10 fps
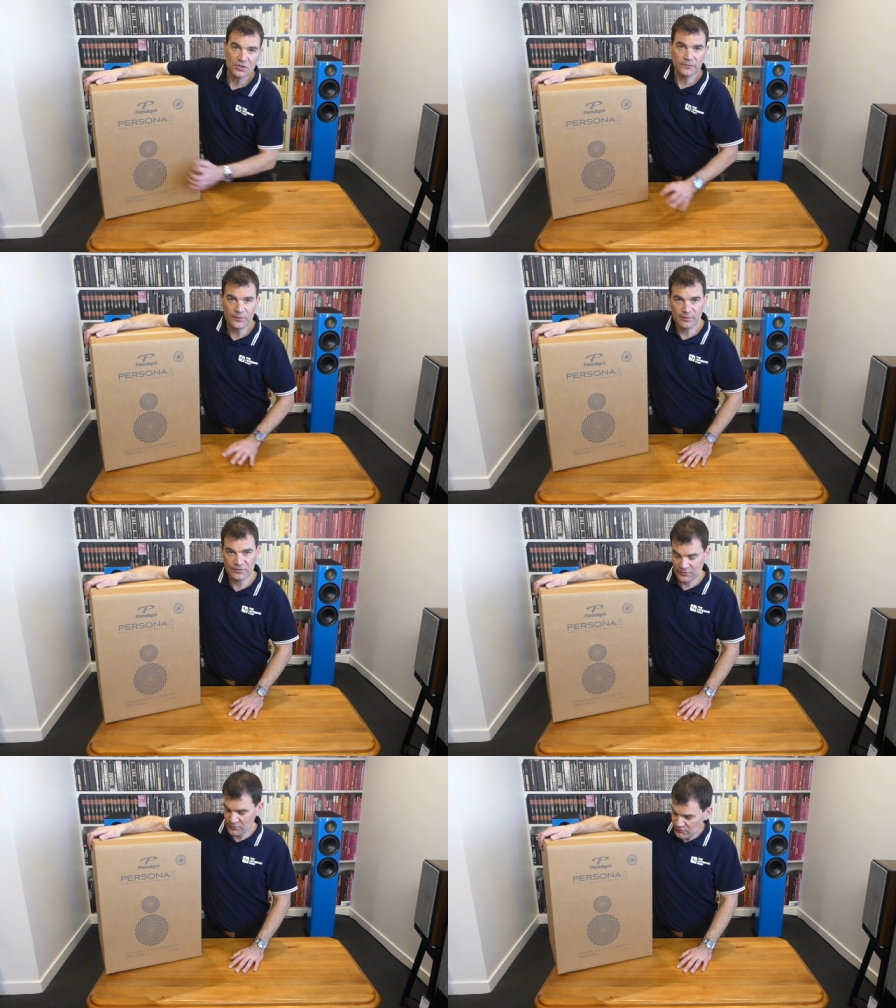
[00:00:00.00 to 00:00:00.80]
of the
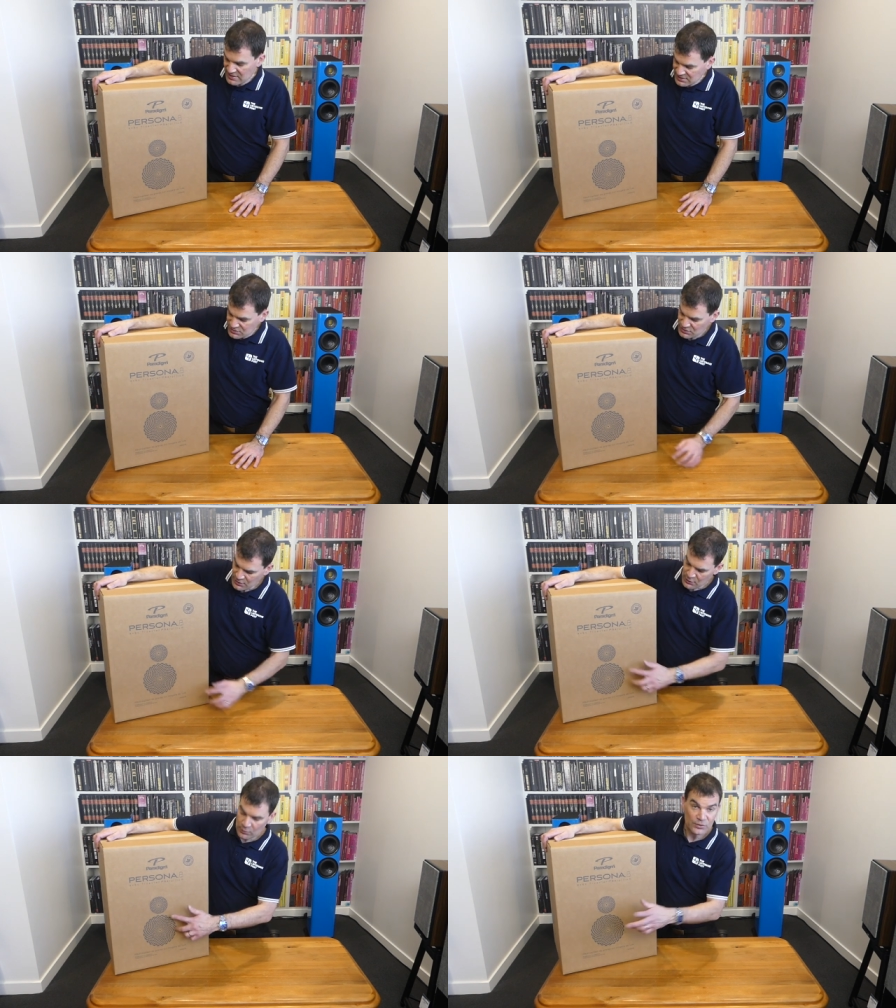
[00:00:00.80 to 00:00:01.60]
Persona range,
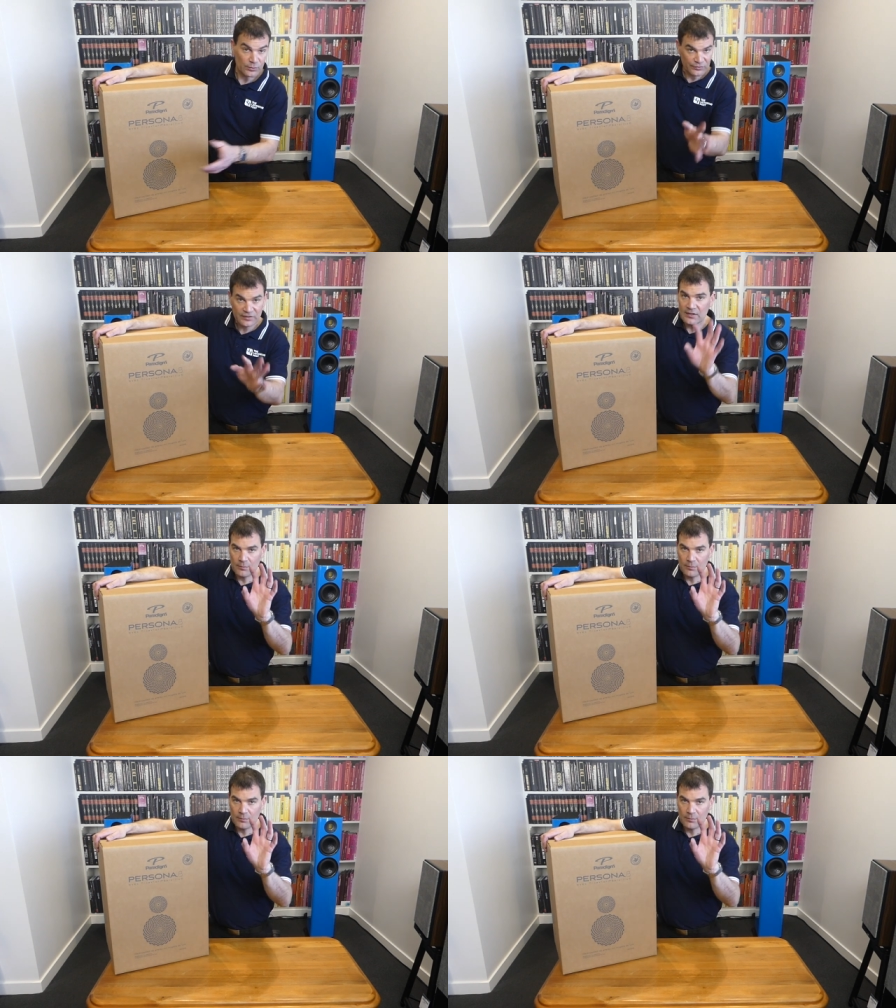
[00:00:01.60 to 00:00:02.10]
which you will see.